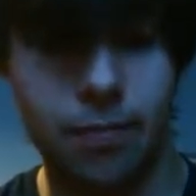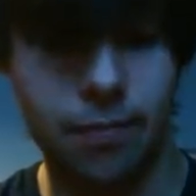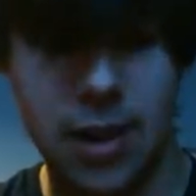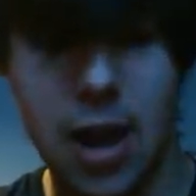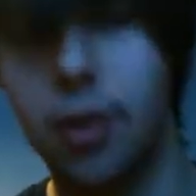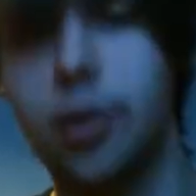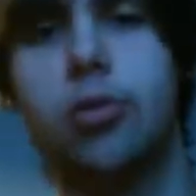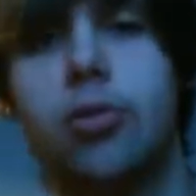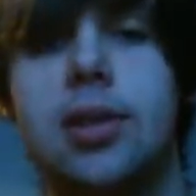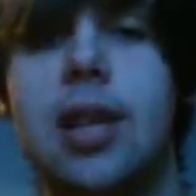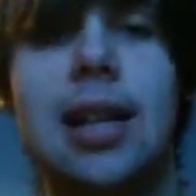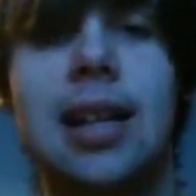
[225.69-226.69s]
lungs are
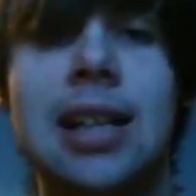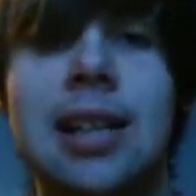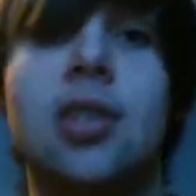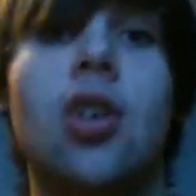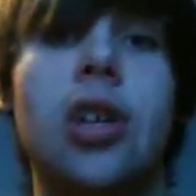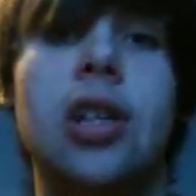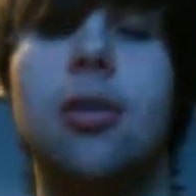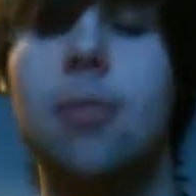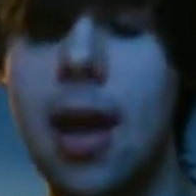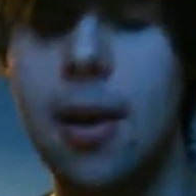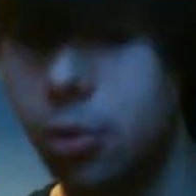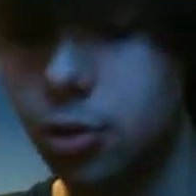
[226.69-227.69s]
exactly designed to
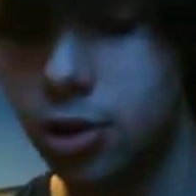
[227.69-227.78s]
be able